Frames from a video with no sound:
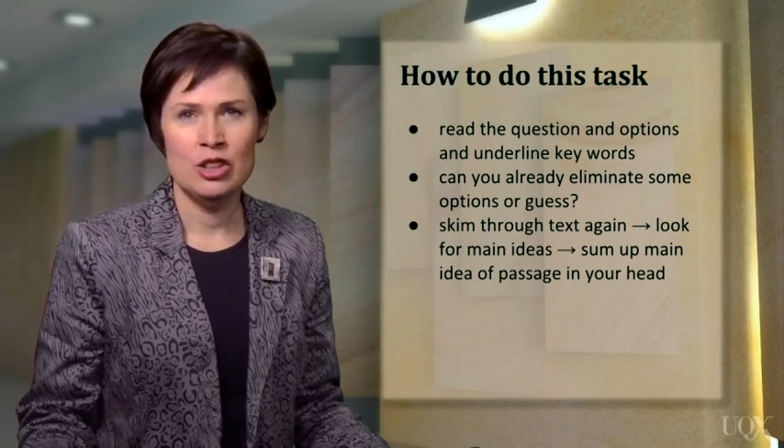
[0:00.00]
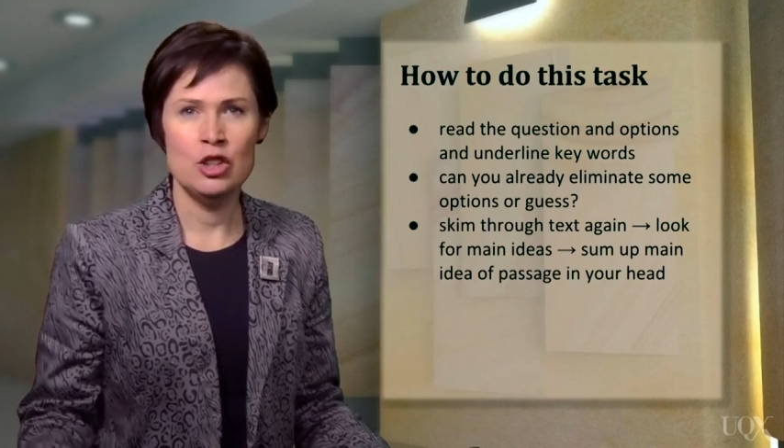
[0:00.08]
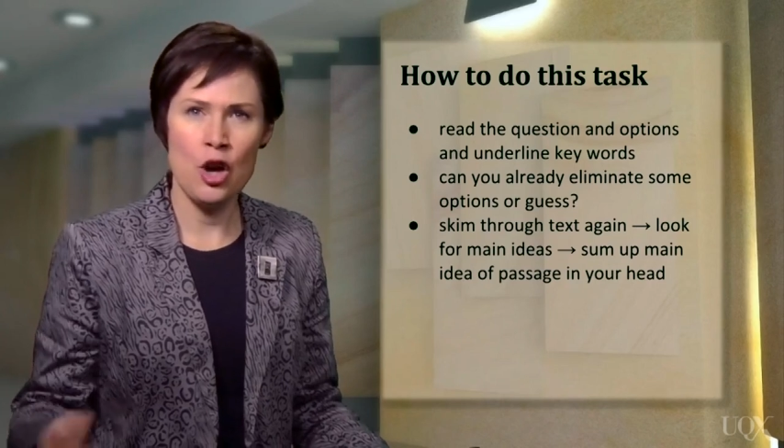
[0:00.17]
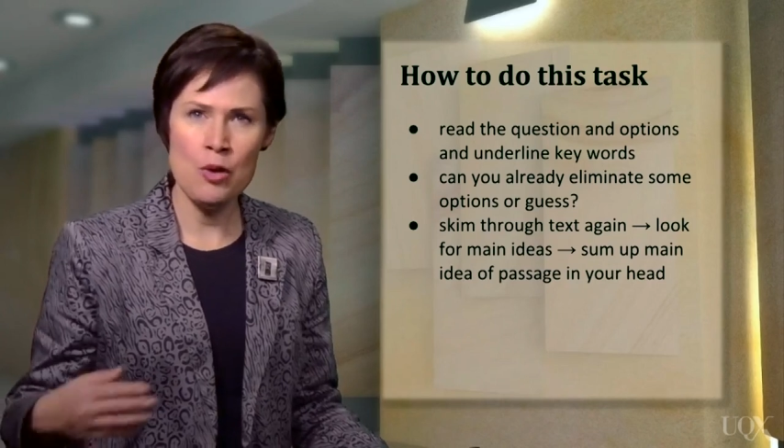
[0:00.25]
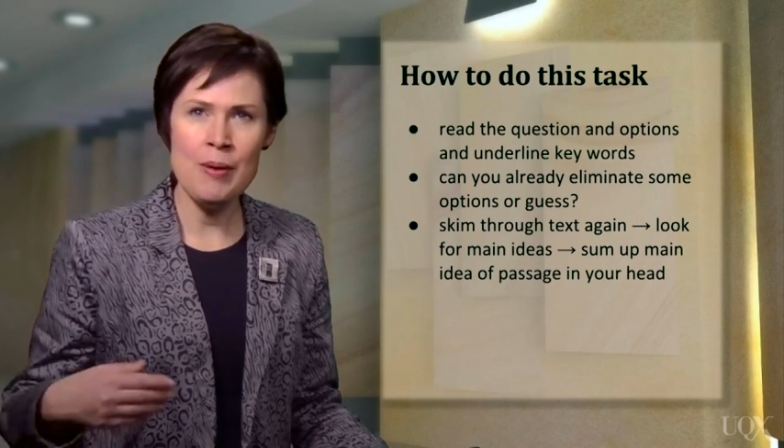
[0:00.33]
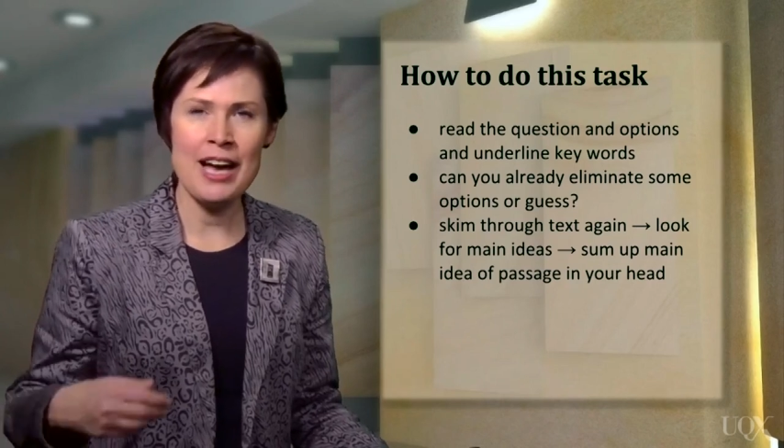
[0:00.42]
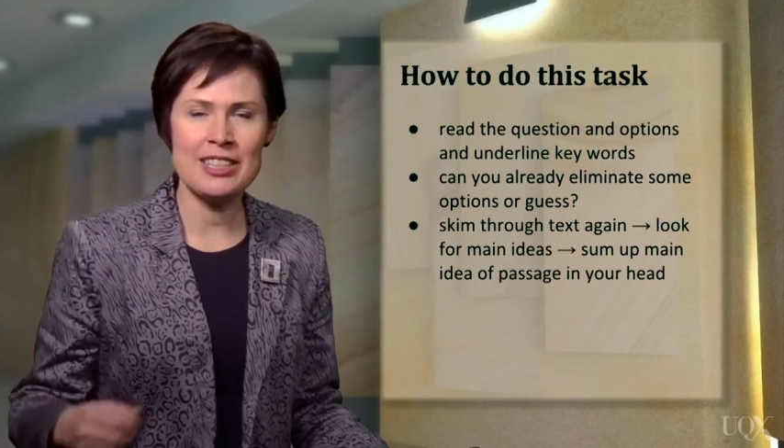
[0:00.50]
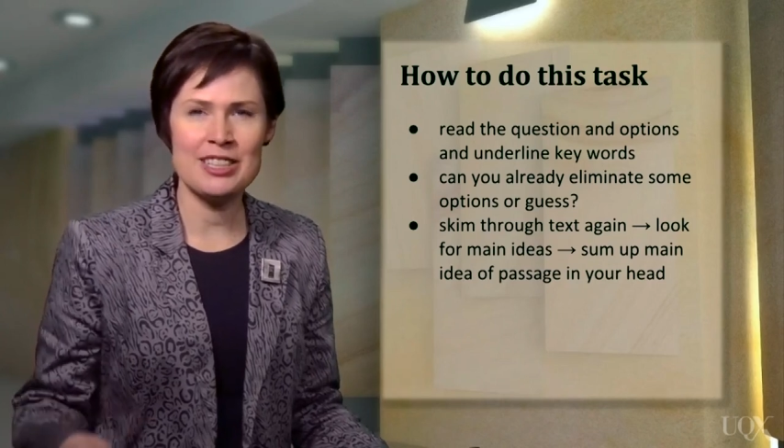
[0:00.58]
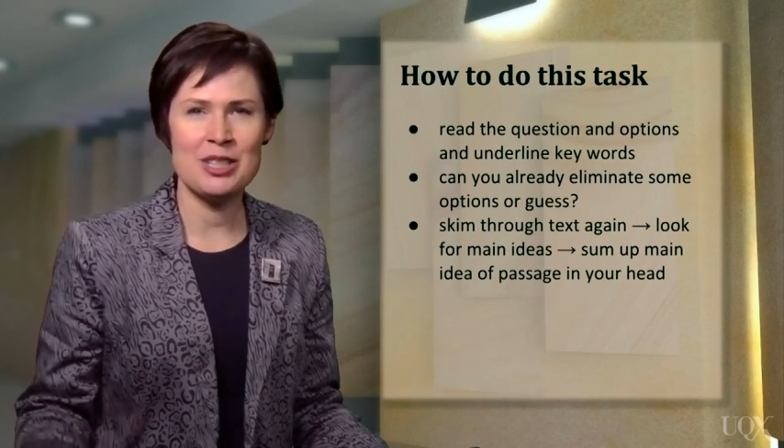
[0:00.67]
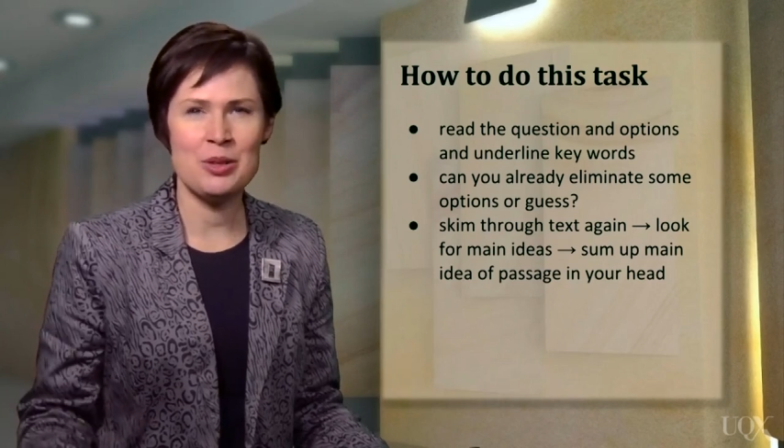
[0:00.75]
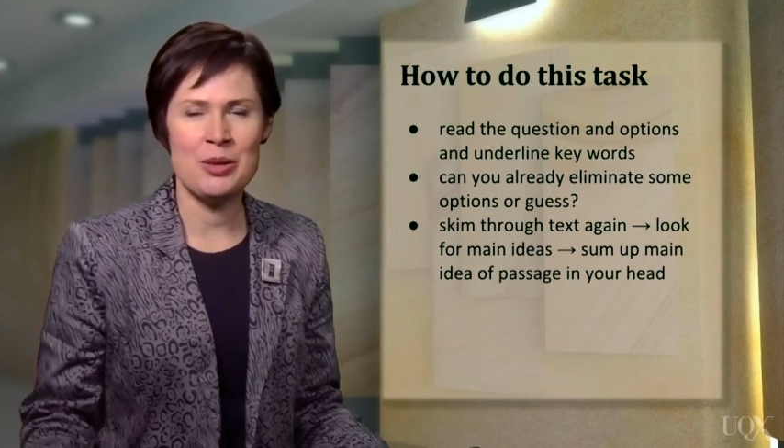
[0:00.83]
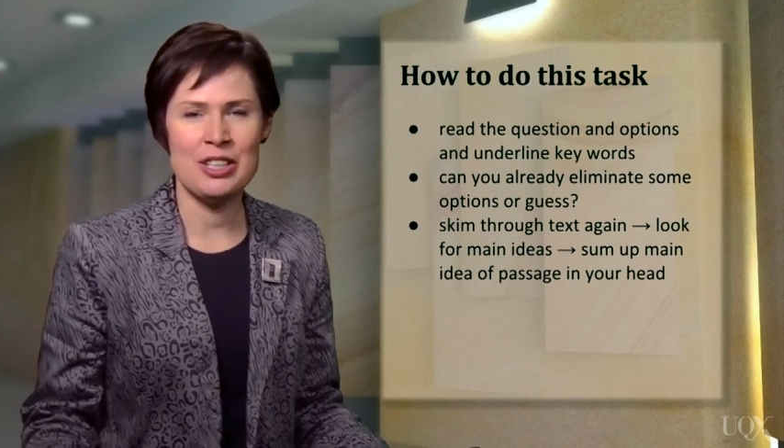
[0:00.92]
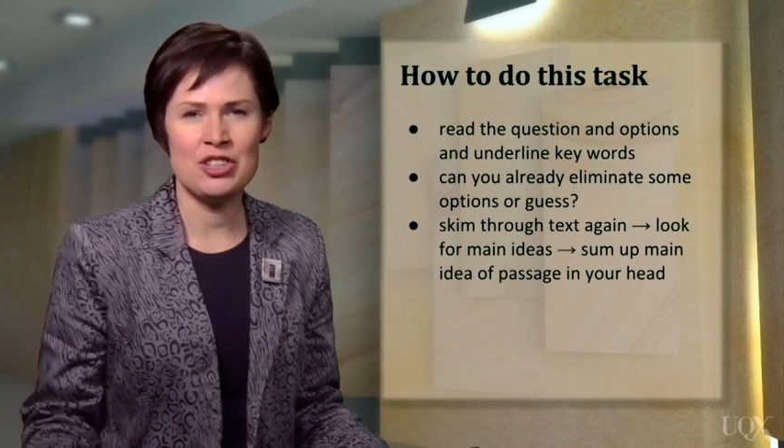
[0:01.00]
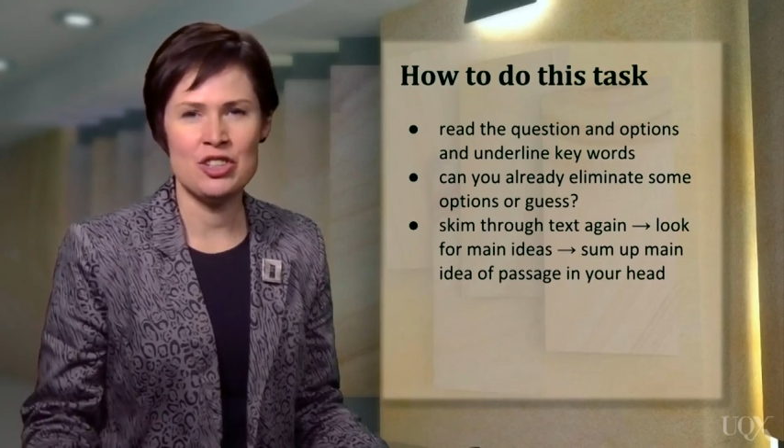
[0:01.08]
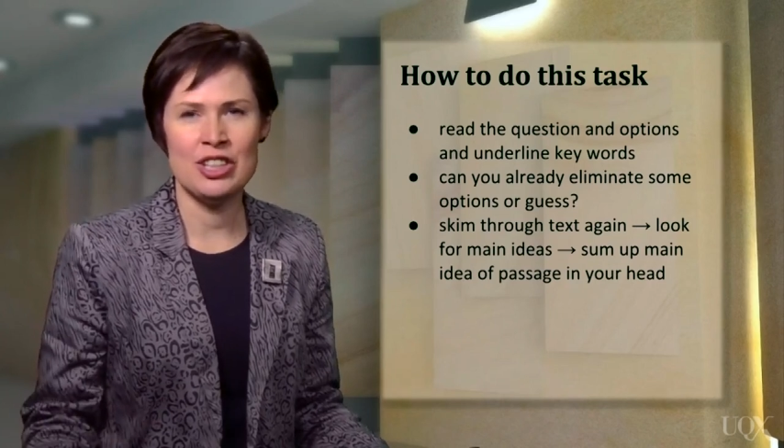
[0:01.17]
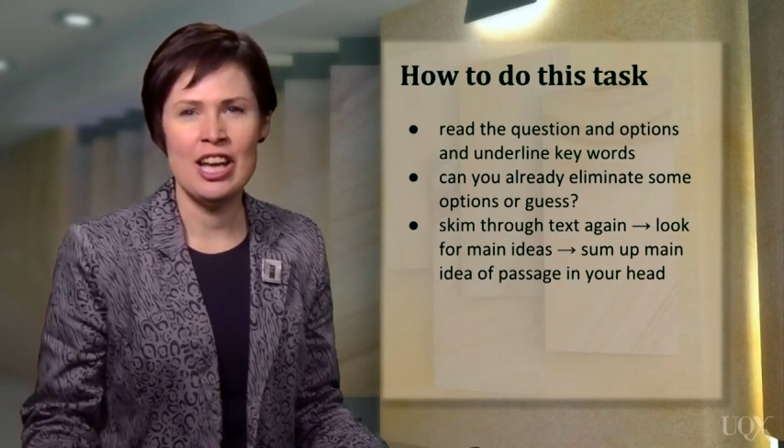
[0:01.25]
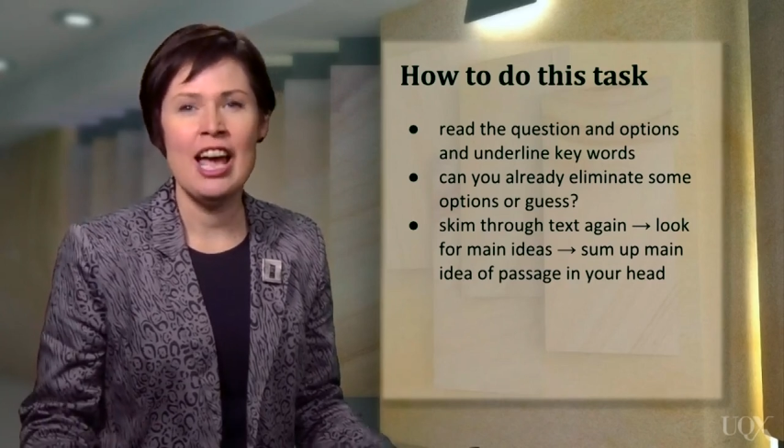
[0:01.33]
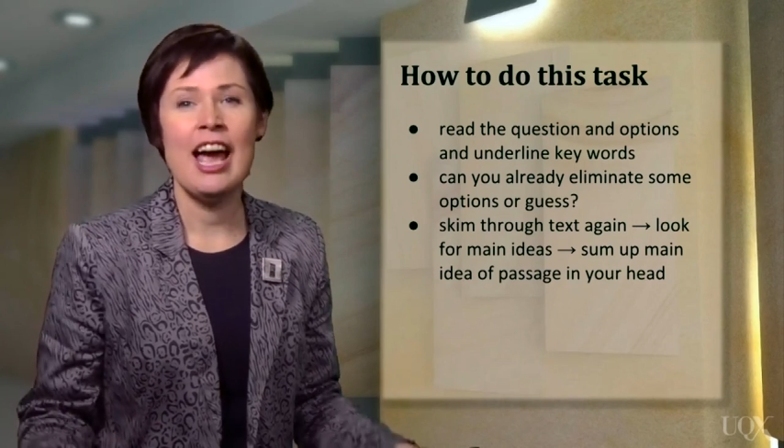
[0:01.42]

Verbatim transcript: go back to the question